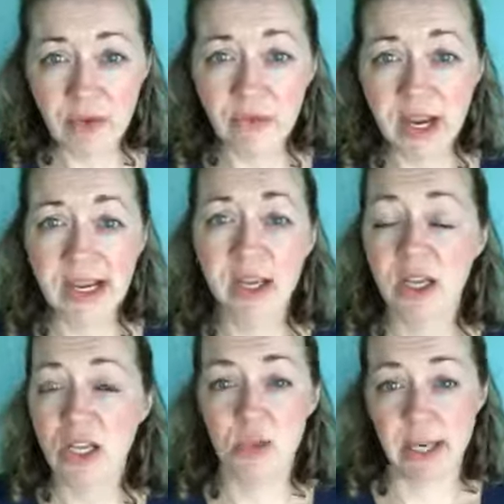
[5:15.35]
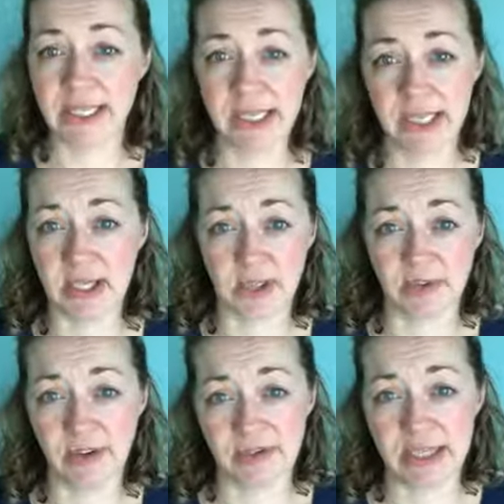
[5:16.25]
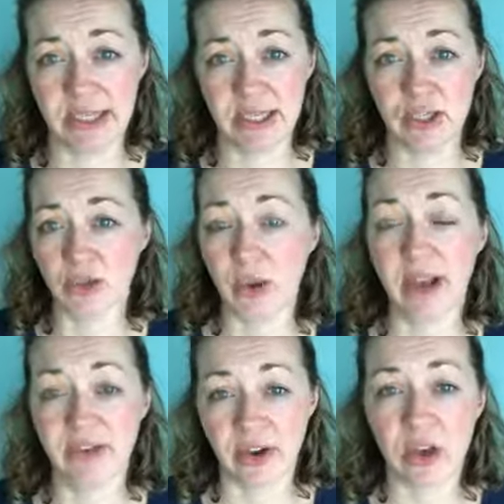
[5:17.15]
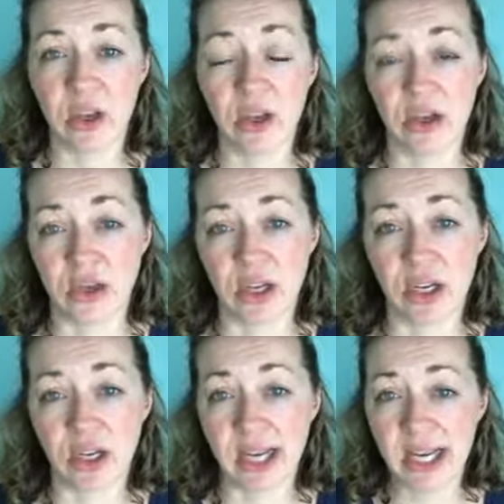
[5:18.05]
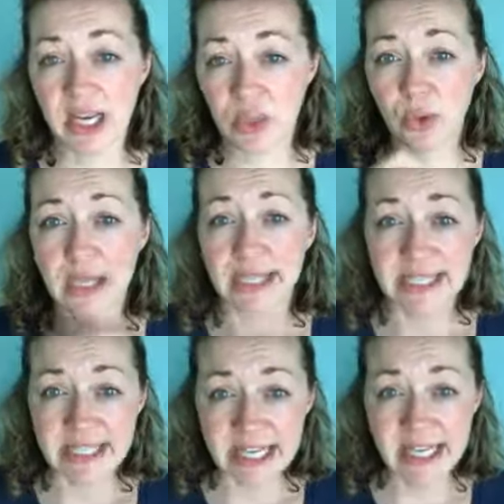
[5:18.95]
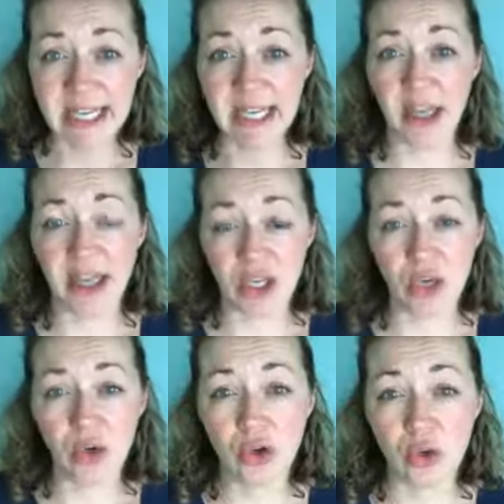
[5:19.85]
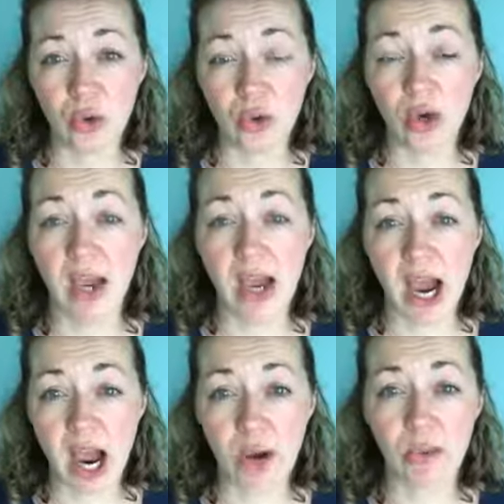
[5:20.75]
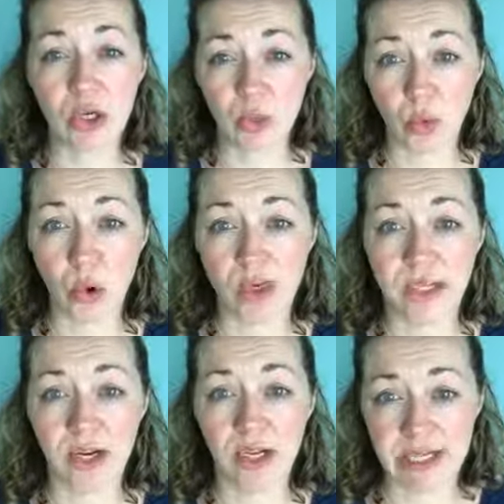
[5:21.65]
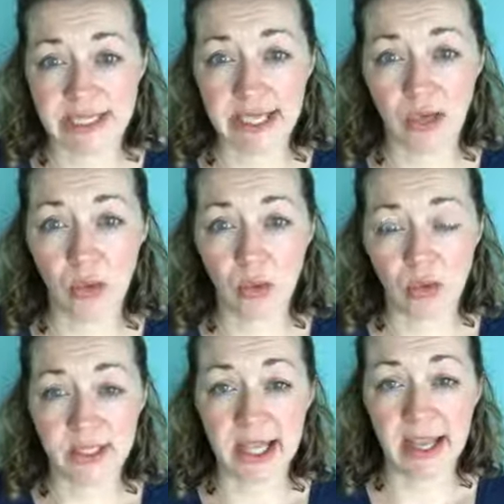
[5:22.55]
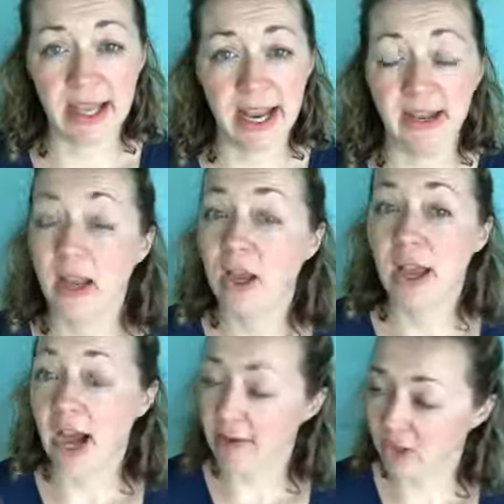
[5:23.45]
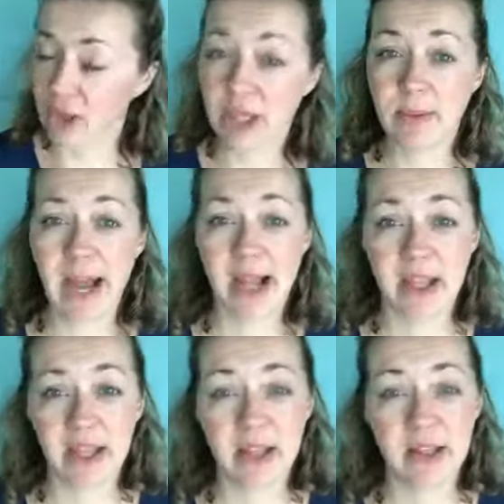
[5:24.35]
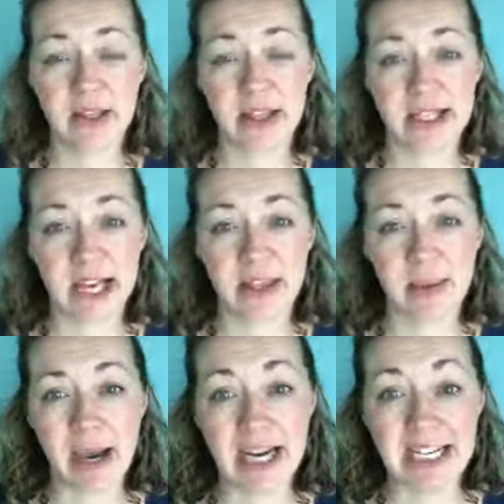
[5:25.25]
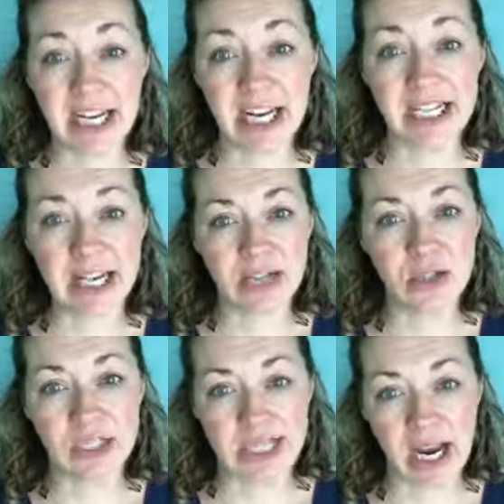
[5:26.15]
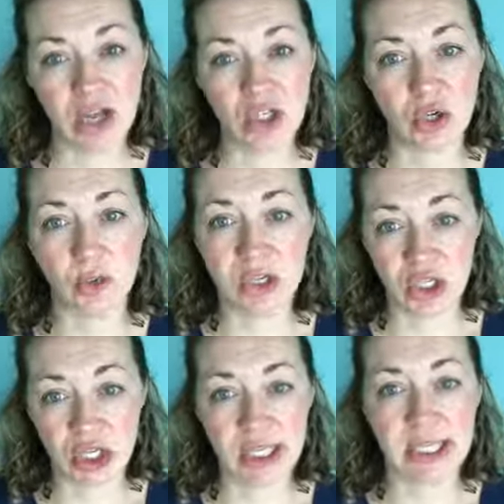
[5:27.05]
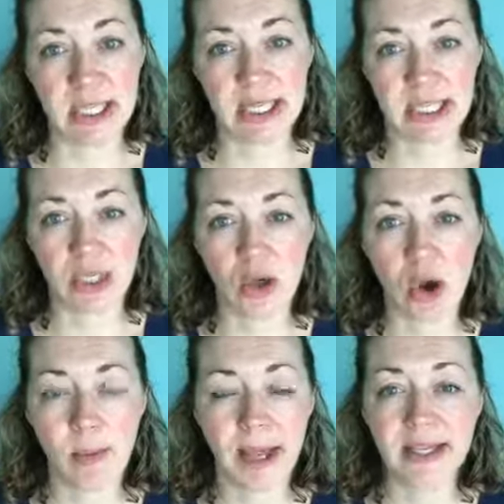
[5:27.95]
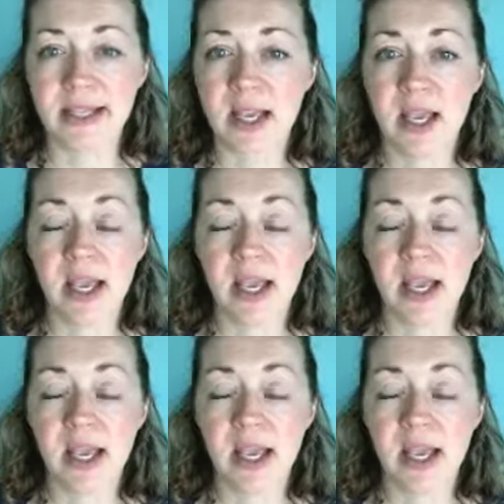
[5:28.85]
and write 20 litres or 15 litres or whatever, so that your EHO can see that you know how much water your sink holds. And then have a look at the back of the bactericidal detergent, which Jane has linked in the comments,